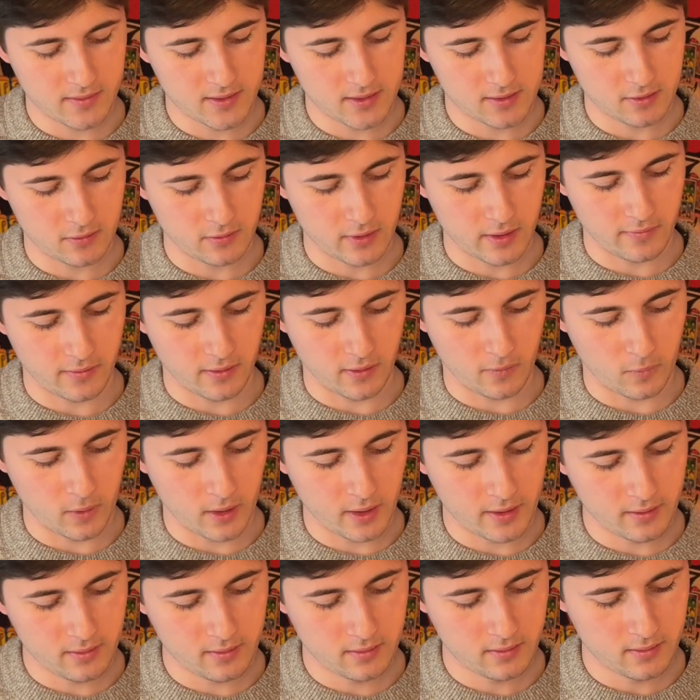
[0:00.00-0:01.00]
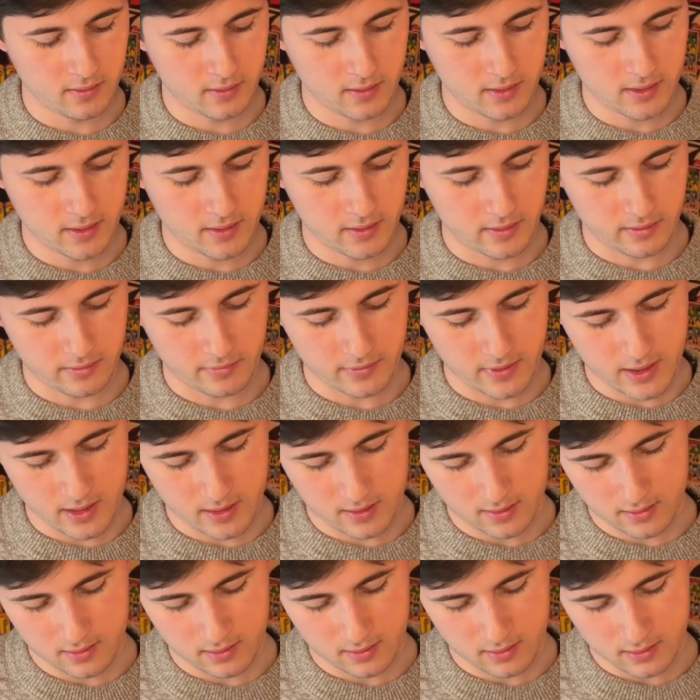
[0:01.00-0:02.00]
So we have our 1, 3,
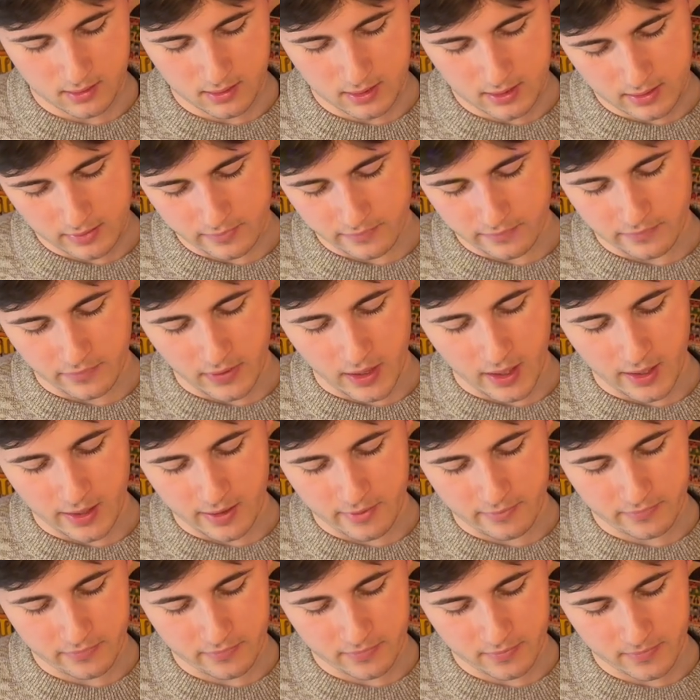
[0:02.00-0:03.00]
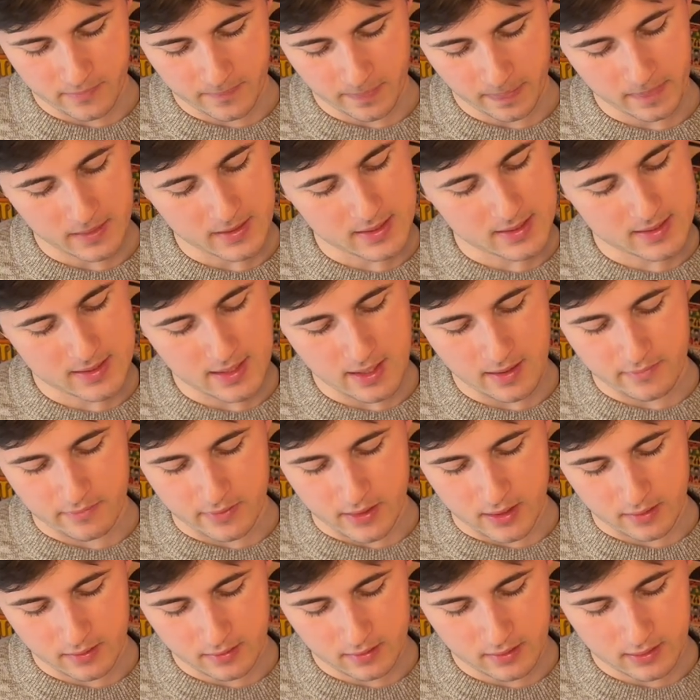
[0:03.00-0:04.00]
5,
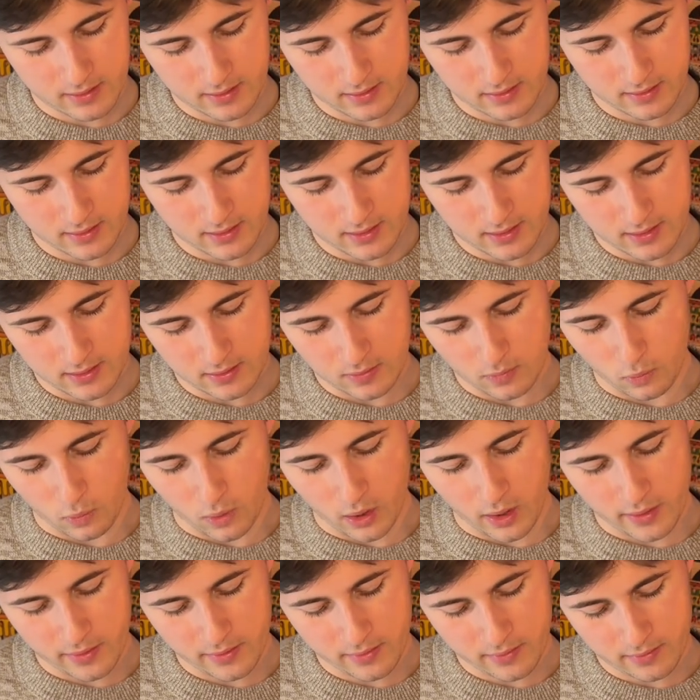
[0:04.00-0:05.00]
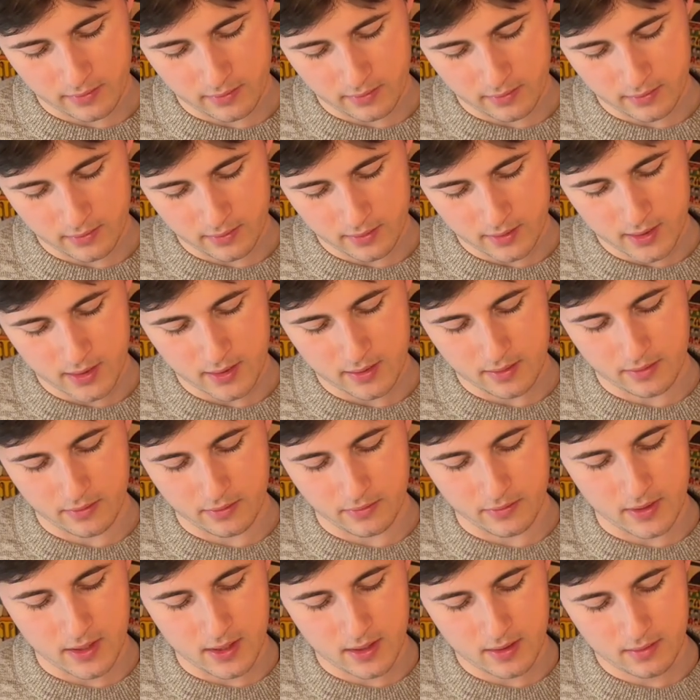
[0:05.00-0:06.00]
7, 1,
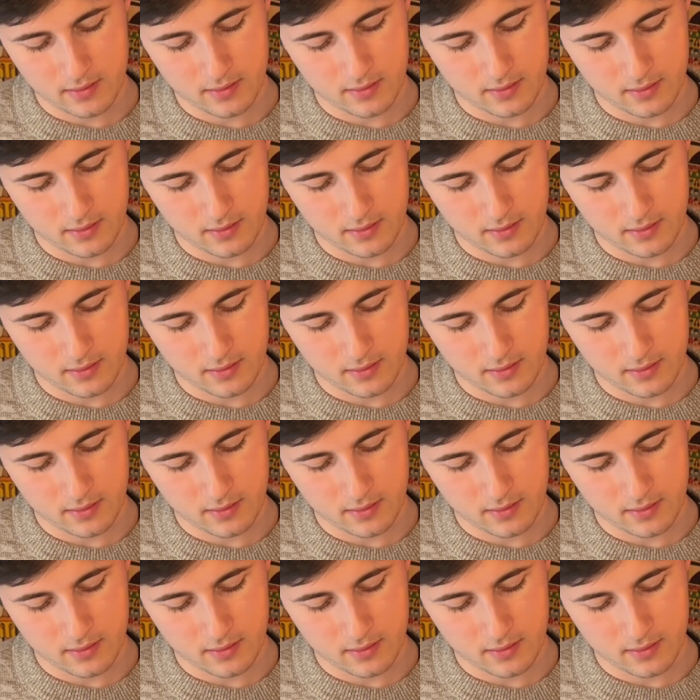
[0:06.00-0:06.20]
3,